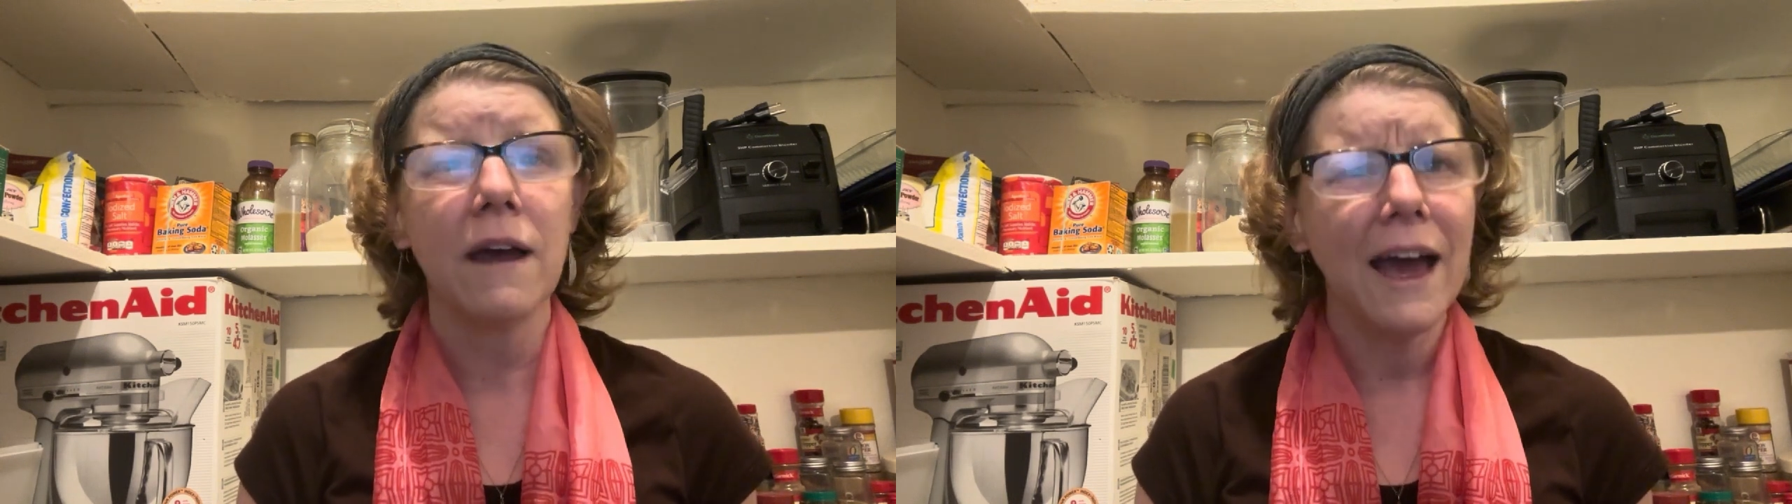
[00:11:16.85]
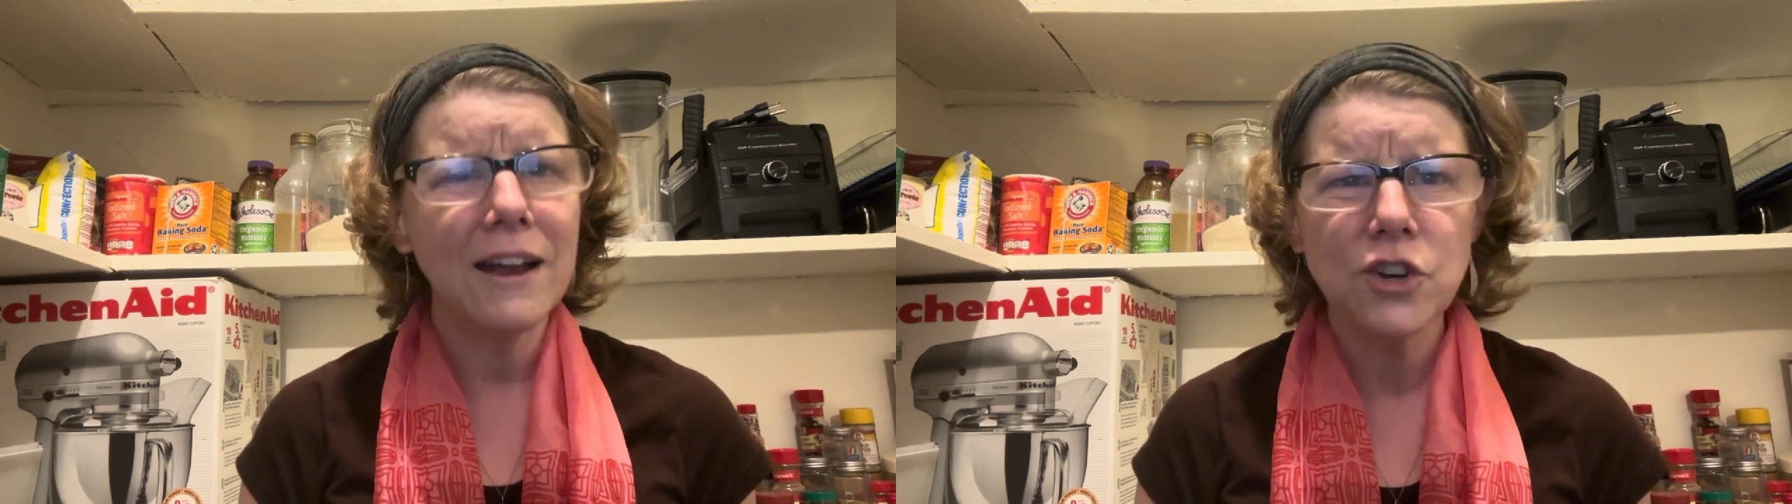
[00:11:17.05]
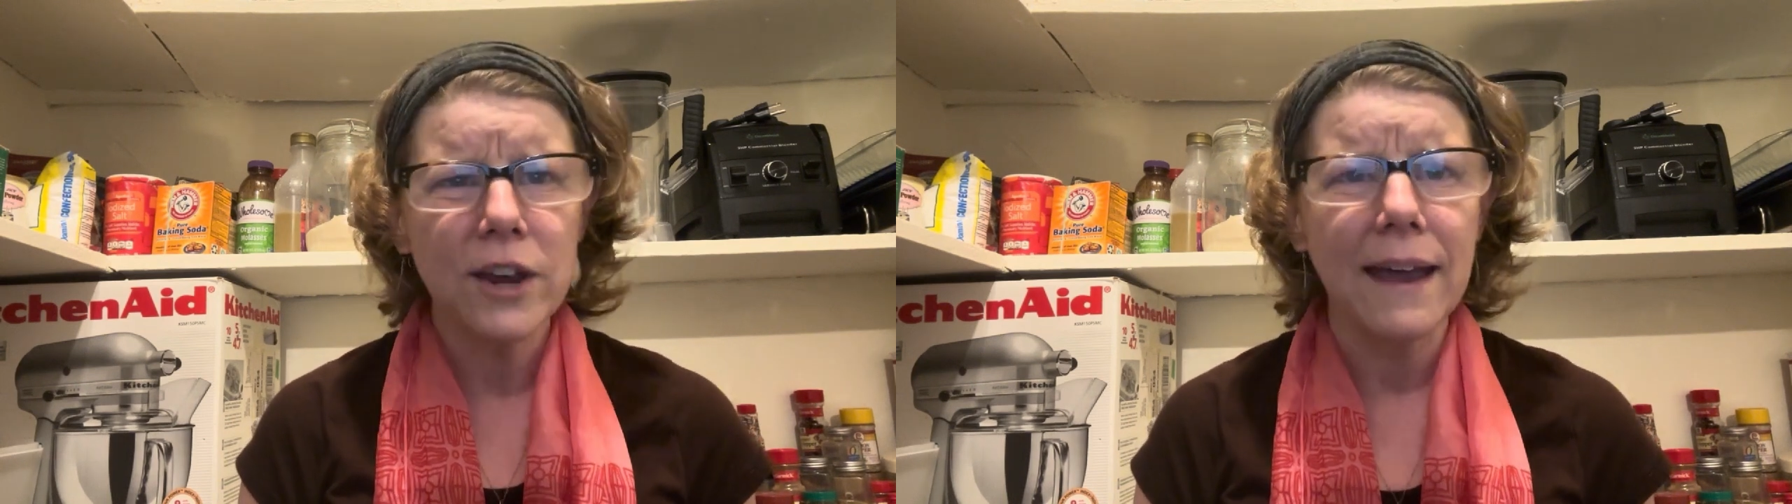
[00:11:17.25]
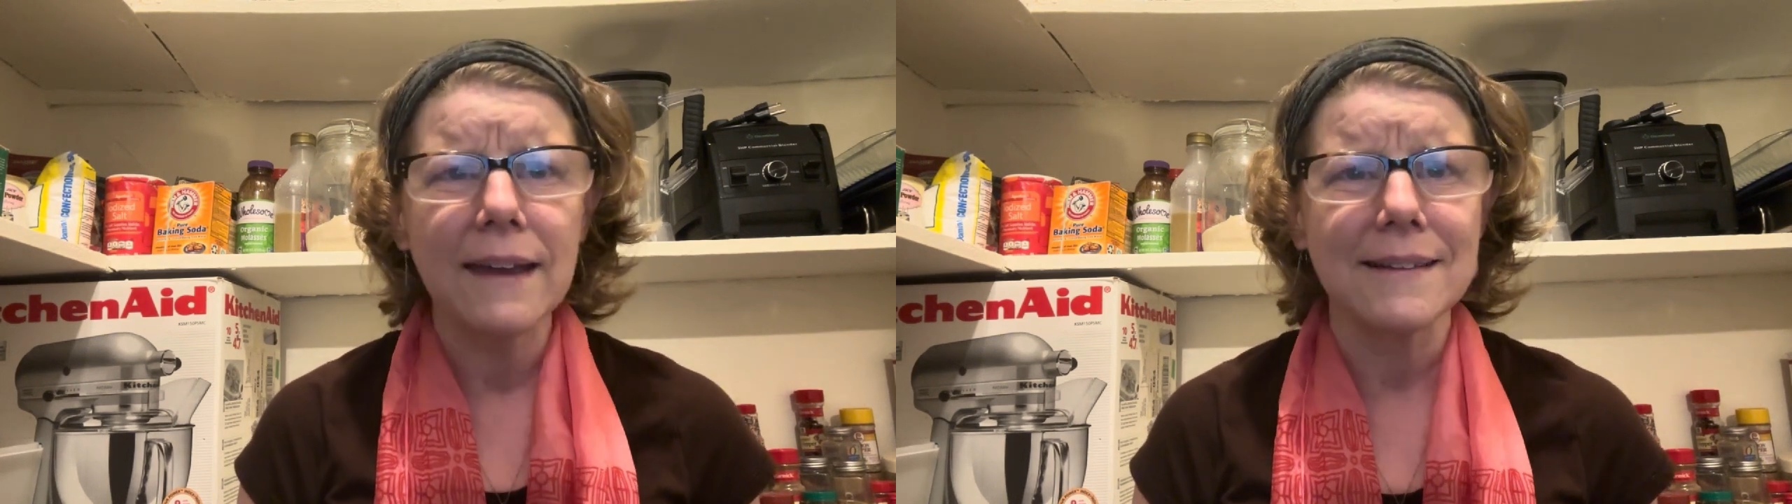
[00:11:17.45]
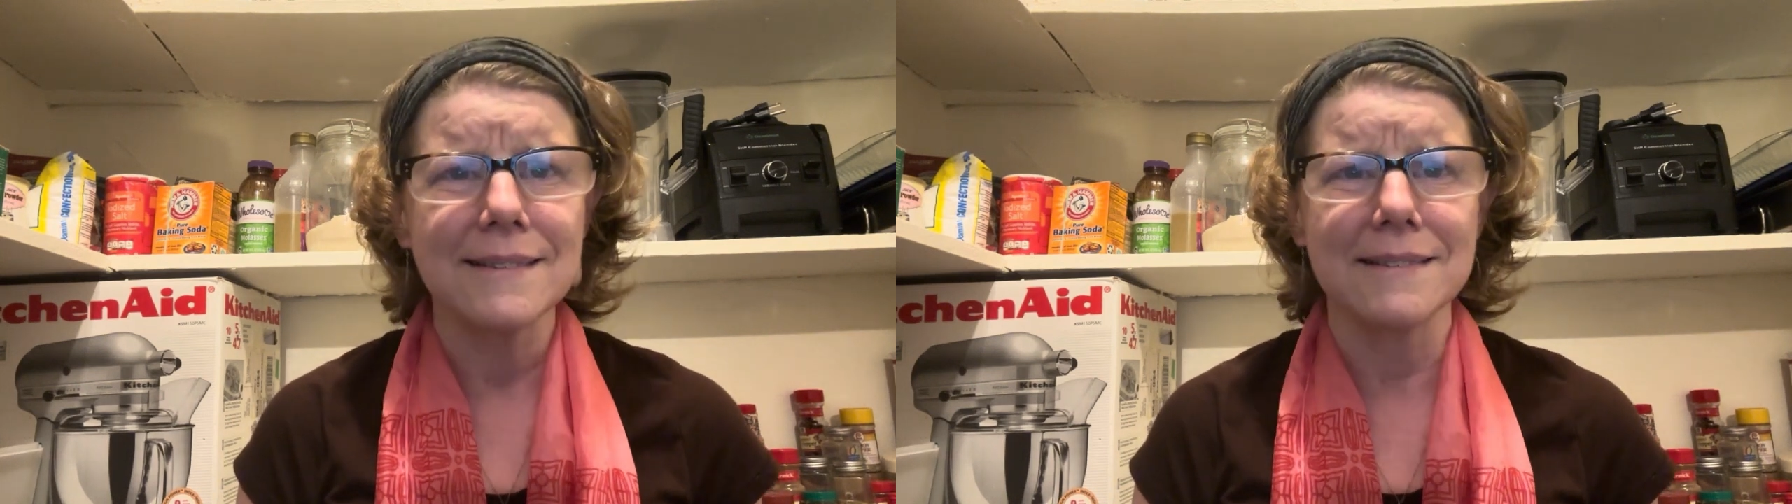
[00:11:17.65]
educate
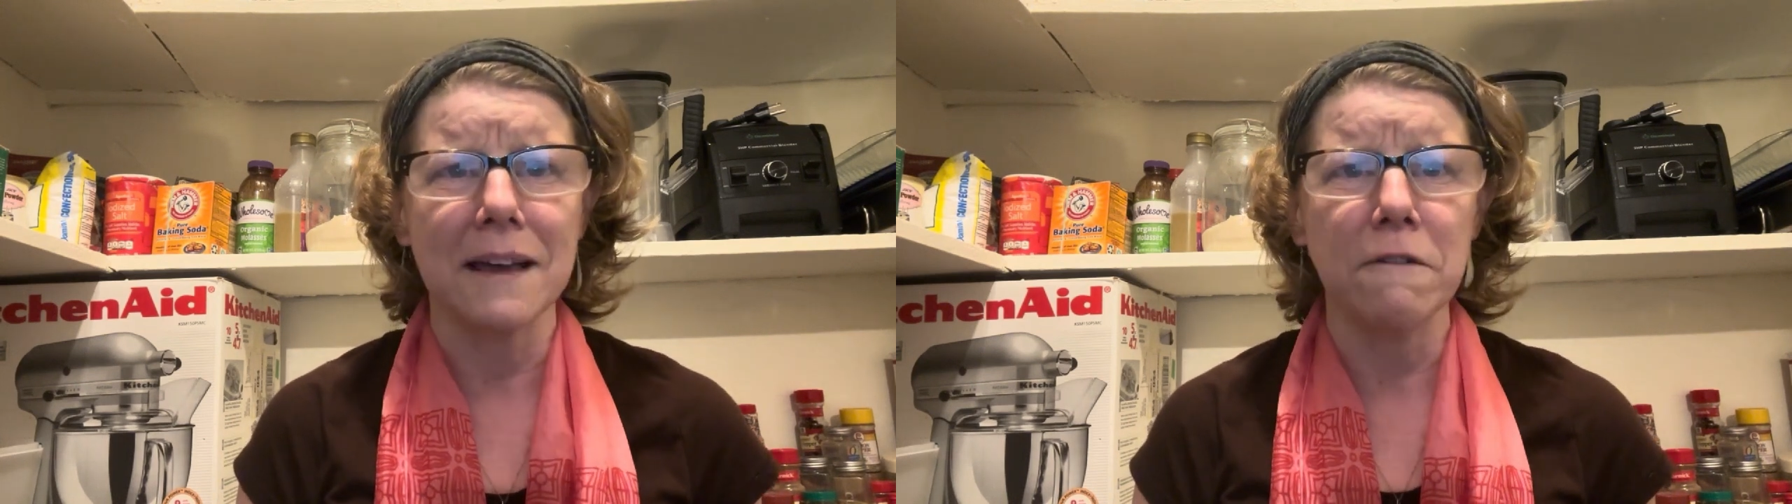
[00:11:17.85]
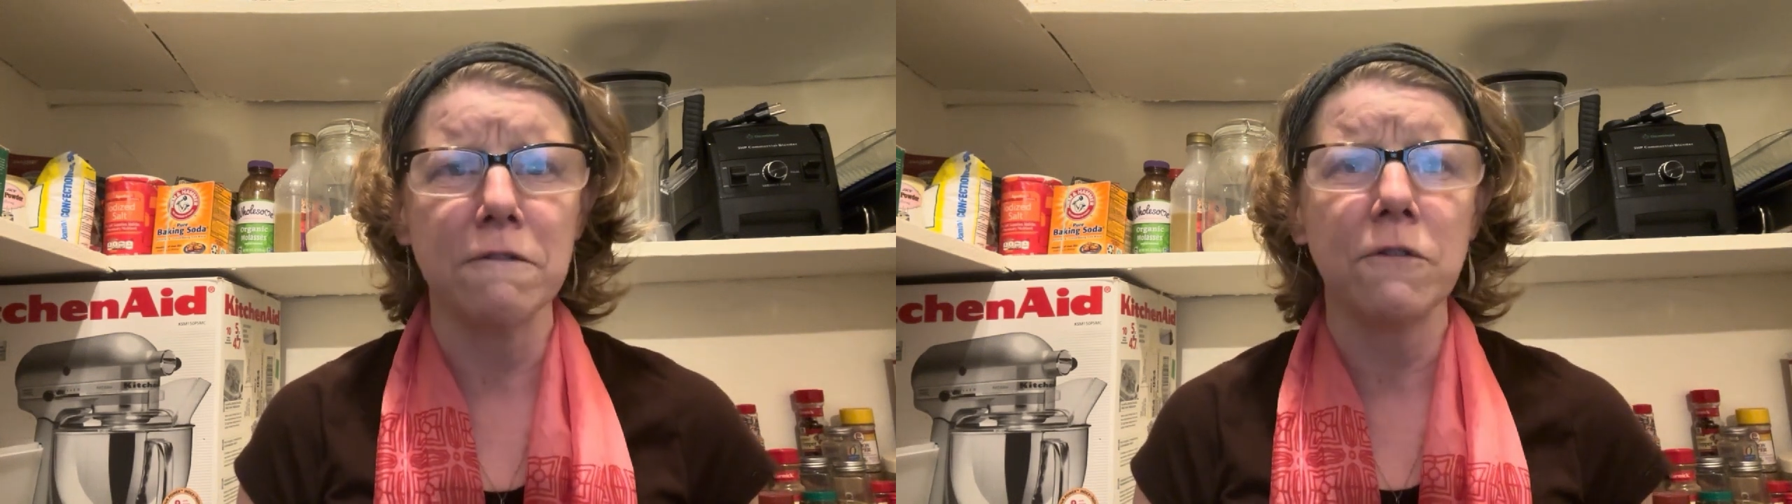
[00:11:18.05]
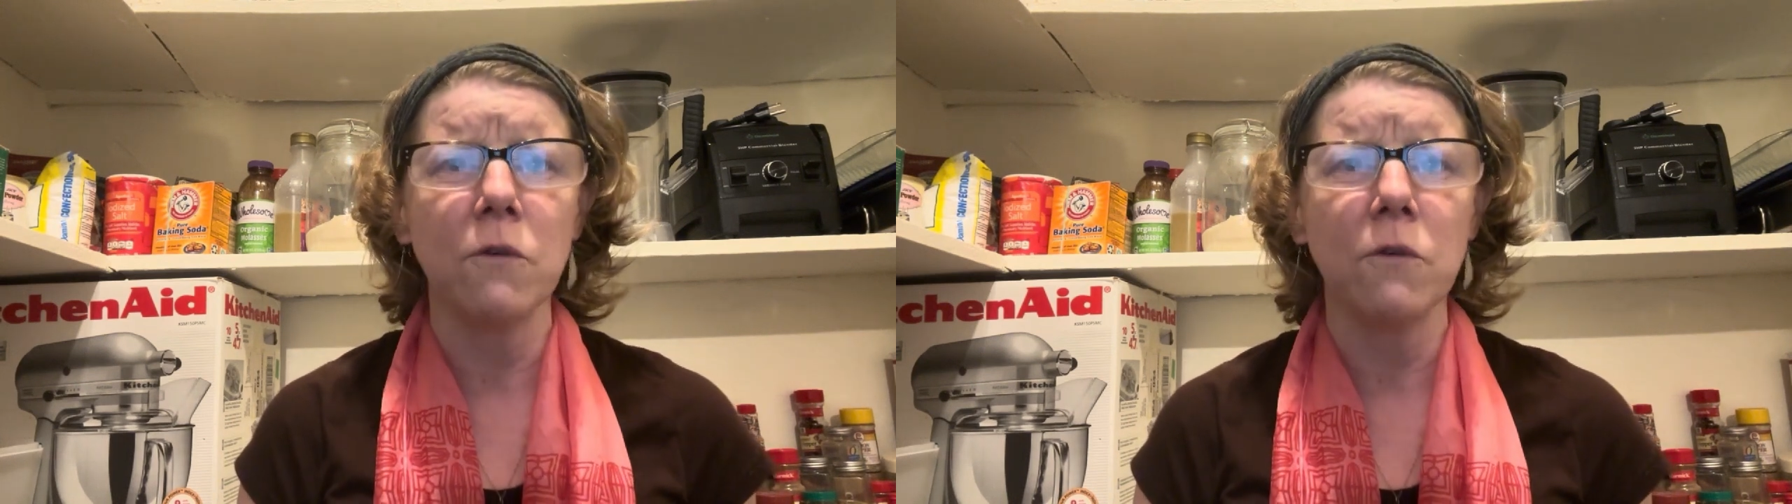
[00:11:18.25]
itself,